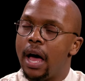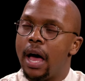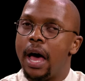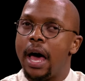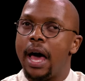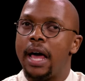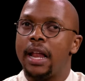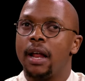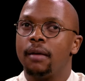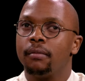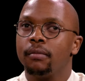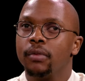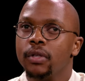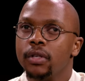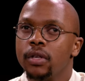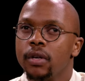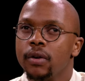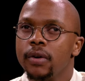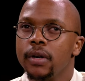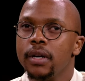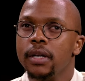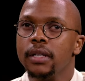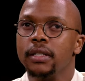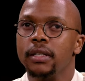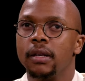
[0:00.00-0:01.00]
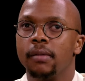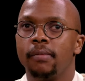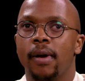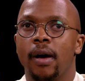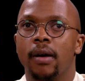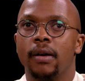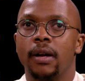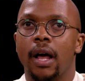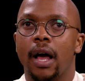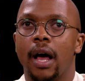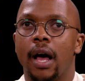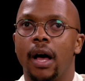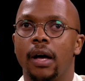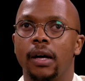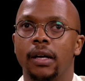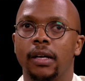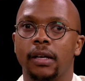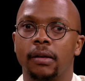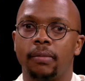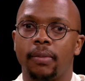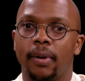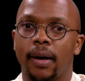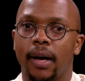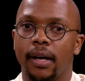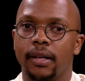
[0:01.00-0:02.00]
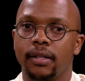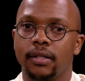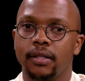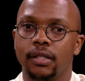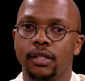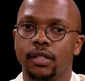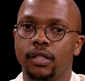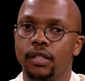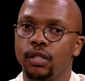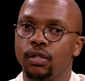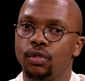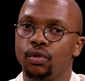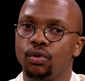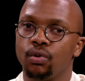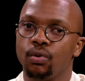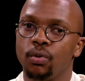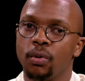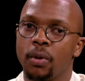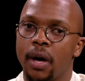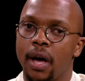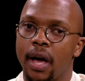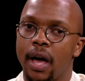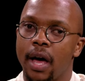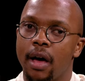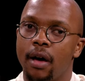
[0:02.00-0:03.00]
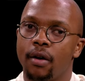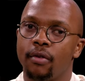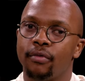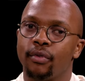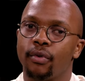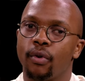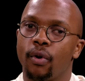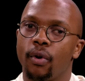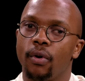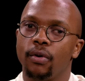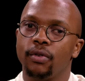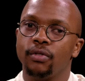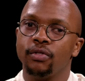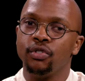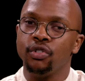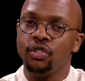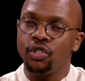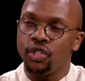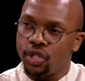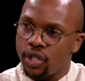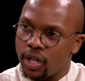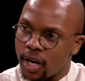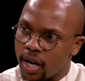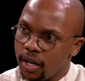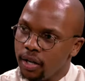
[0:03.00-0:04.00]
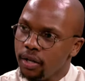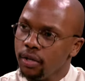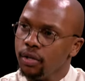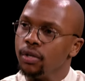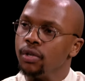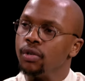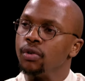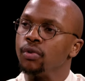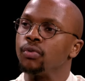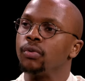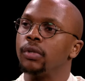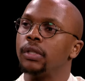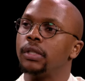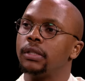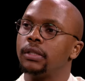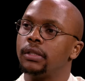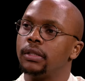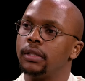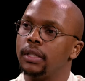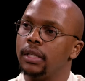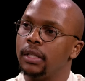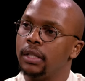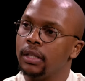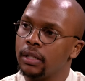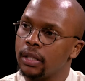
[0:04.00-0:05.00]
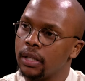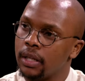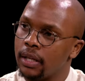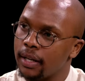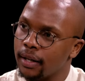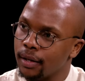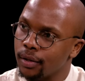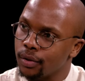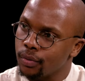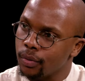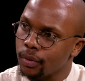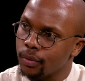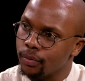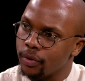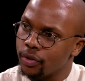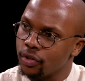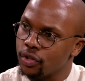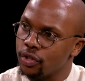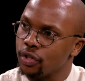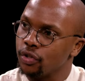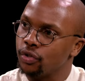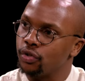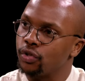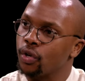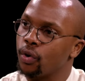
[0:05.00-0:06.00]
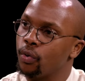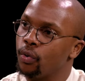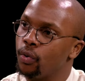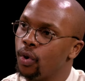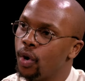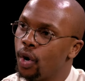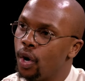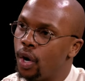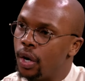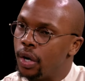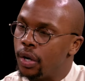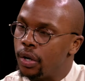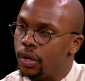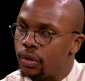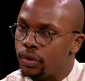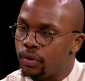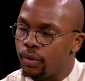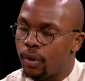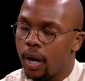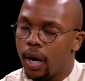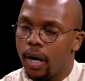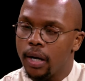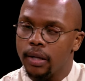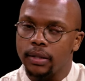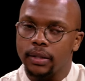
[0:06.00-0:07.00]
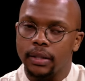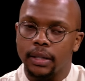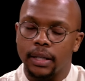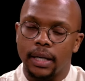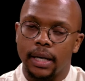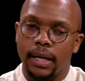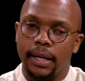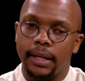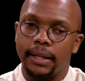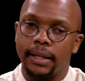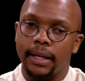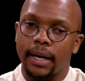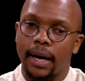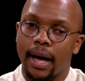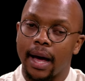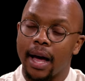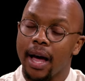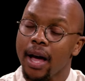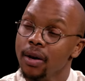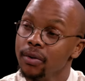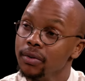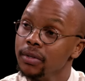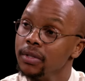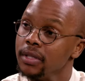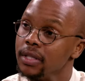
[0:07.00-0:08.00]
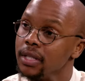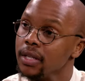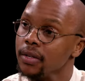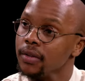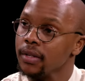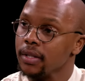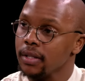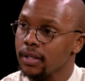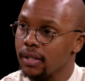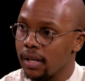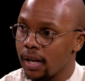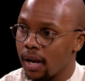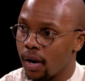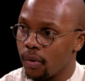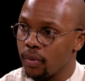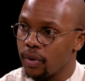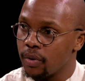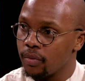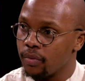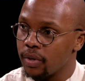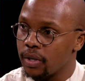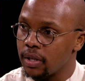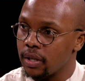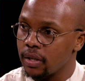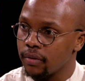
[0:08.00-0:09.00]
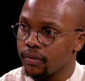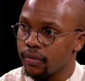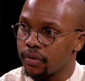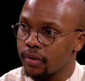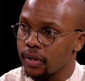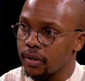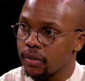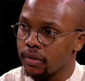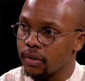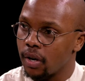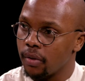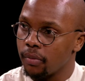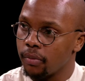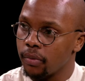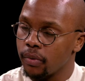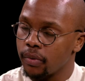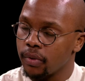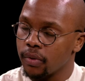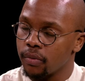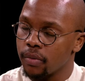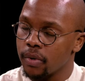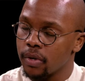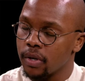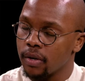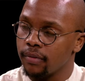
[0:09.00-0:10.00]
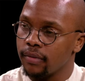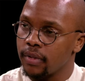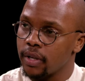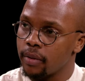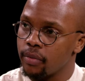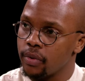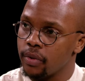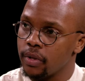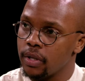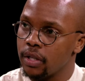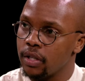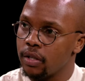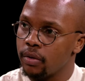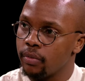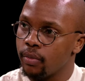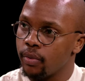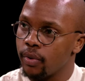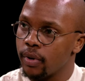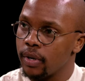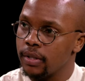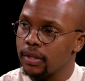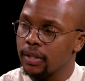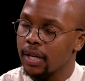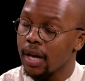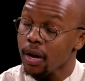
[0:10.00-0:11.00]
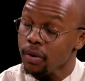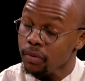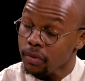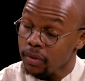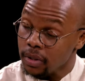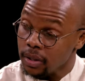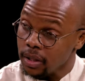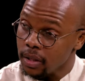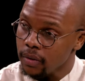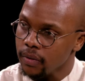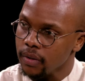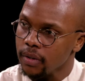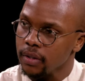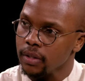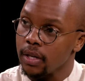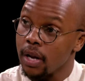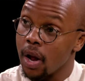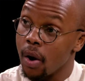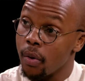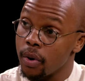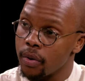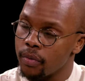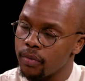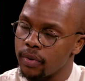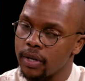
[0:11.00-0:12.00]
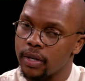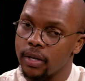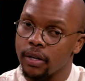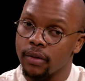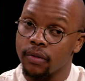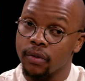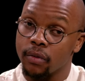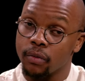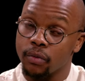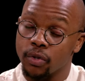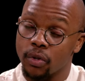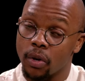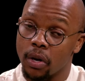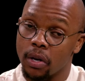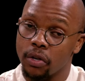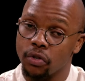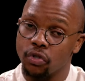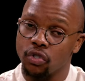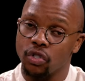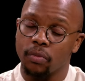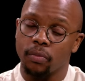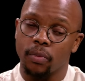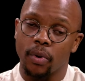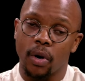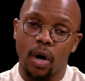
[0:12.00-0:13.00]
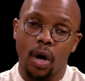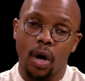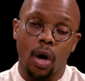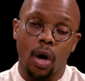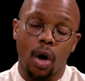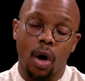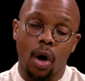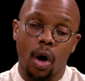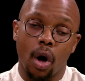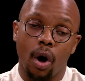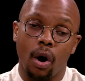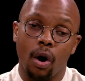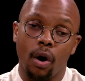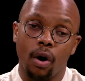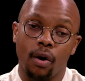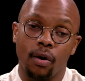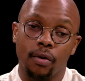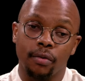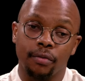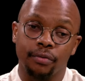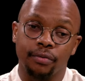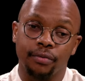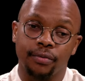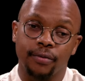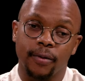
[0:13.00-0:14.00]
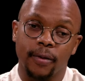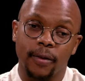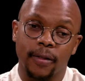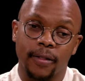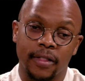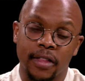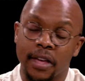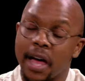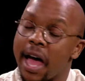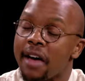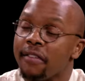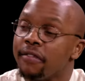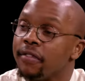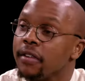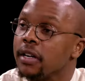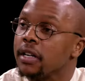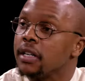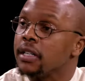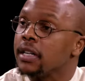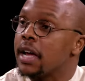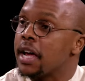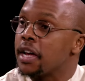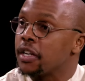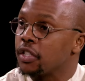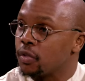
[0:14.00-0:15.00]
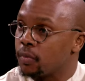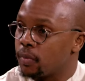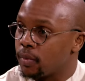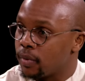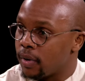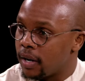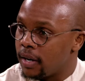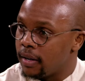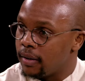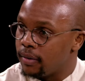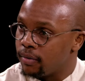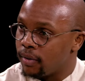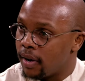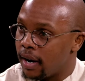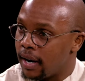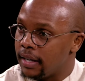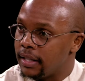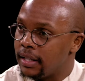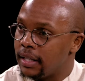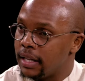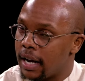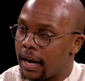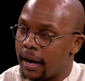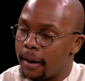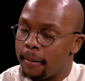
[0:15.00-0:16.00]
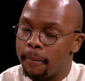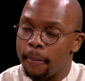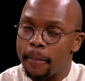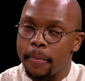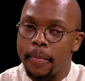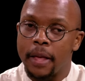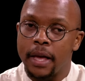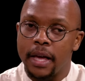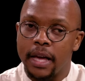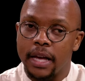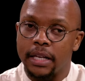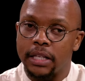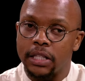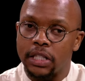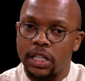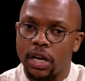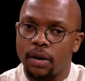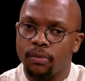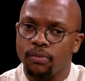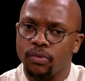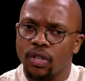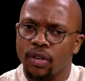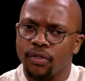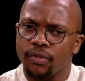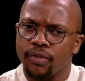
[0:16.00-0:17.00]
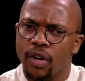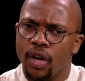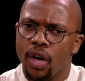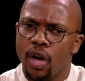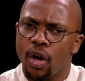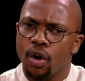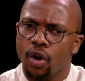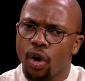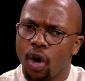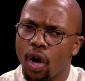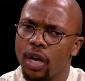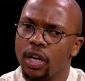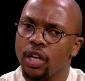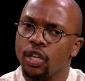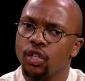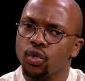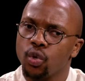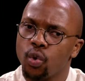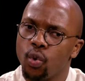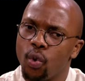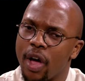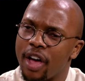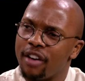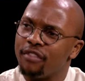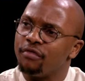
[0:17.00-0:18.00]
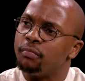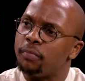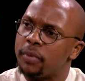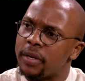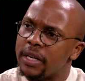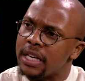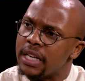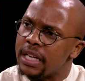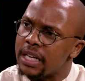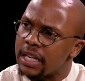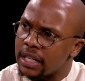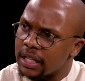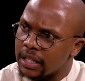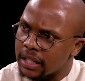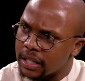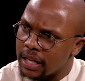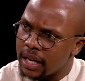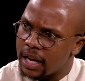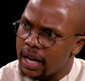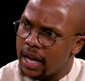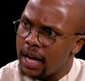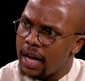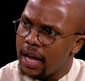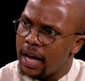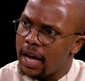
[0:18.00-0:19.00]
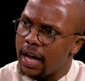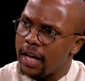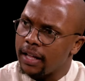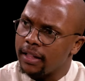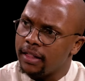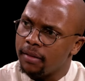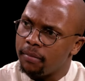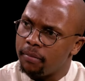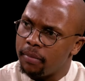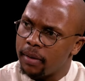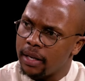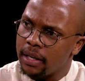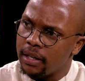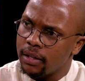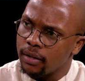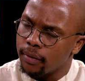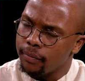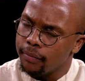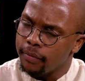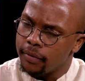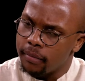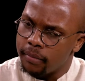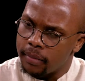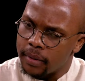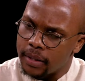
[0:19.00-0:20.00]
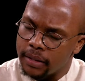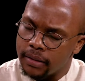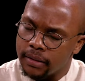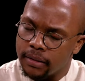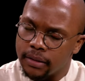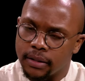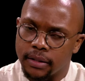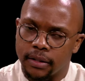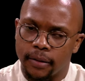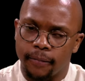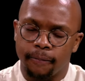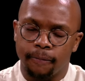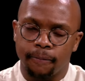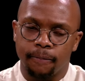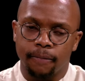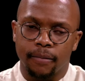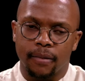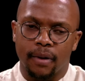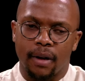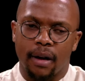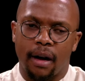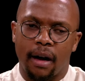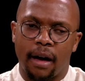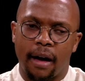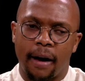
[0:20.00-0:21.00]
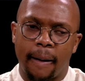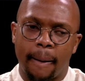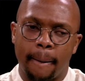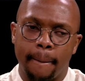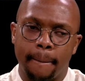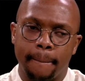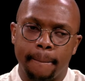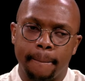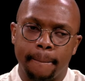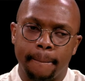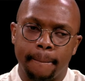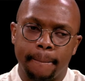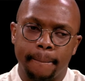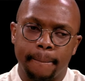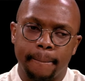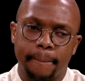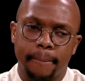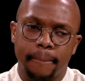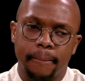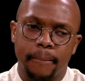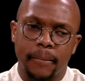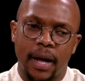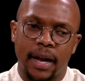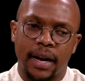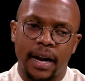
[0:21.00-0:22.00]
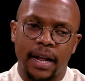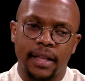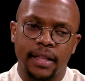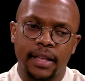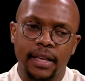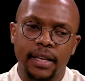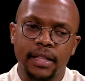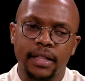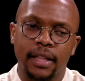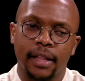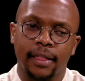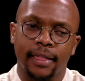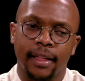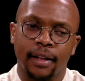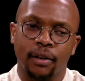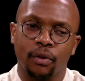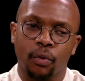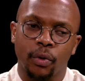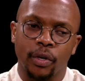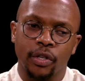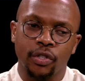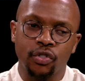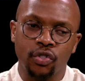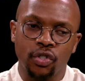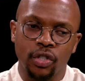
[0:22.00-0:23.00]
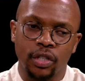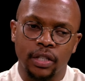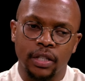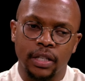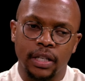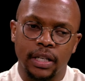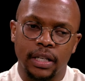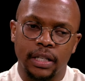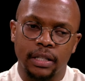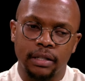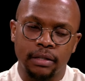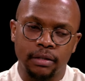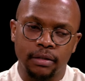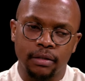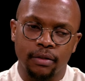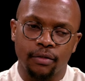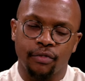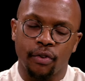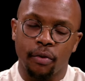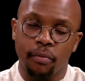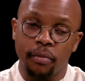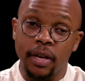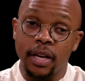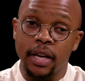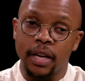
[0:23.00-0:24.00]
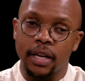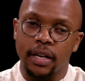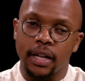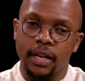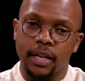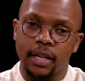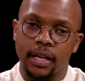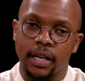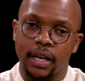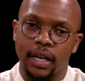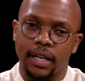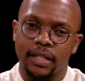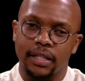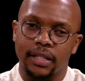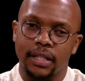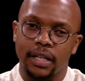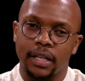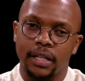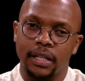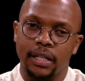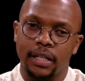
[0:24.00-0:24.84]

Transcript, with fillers: And I'm curious about our capacity to have genuine intellectual richness. So you asked earlier, how seriously are we reading, for example, the work of W.E. Du Bois? How seriously are we reading the scholarship of the African diaspora, right? Um, in terms of colleagues who have been at the belly of the beast. Um, and I think that that question is, for me in any case, it